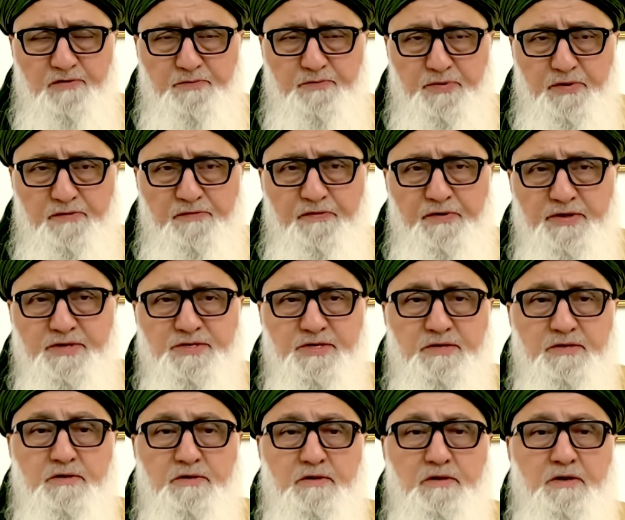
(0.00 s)
of Prophet
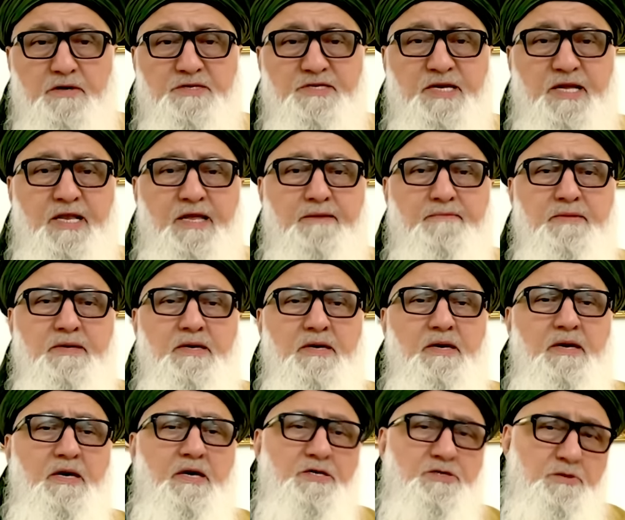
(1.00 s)

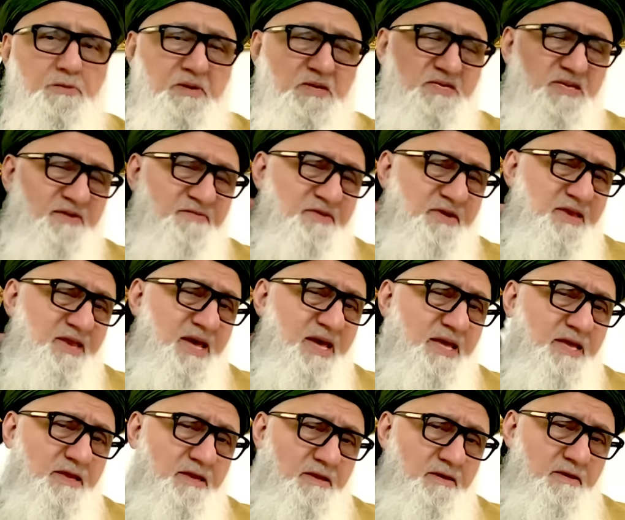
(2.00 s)
So means every
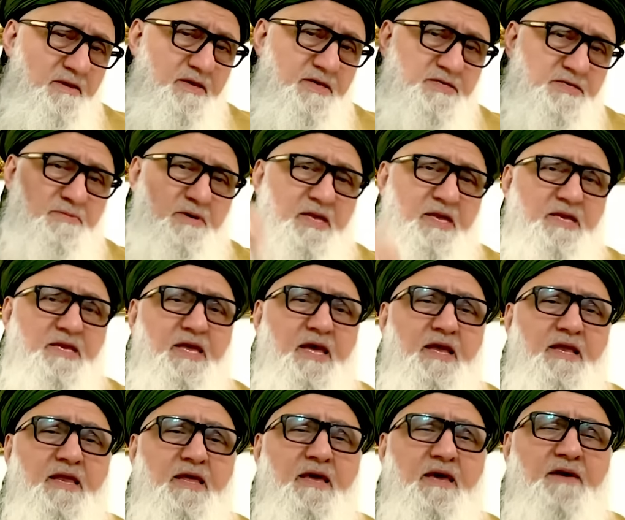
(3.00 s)
night is
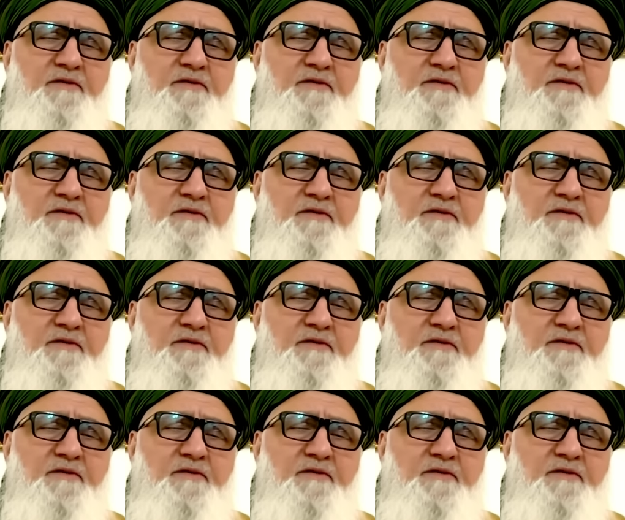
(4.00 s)
meditating,